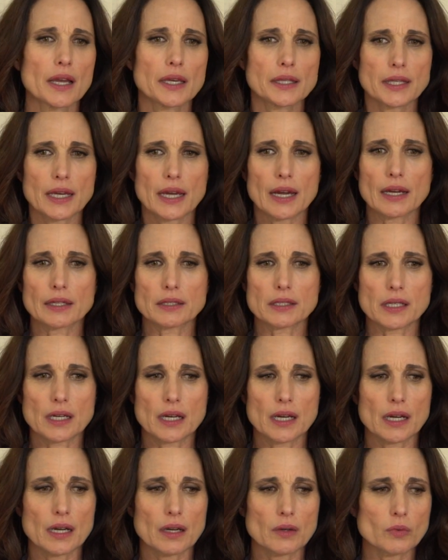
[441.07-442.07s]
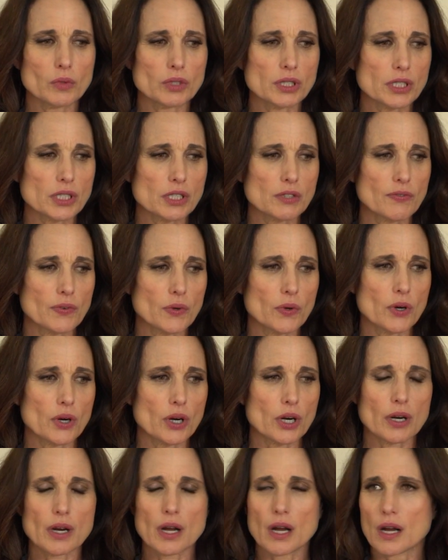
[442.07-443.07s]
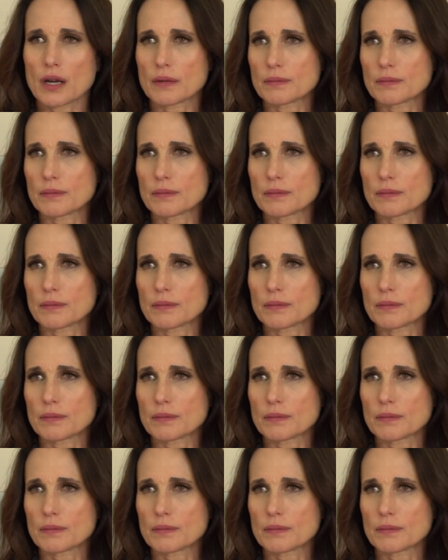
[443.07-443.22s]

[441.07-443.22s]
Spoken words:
that was for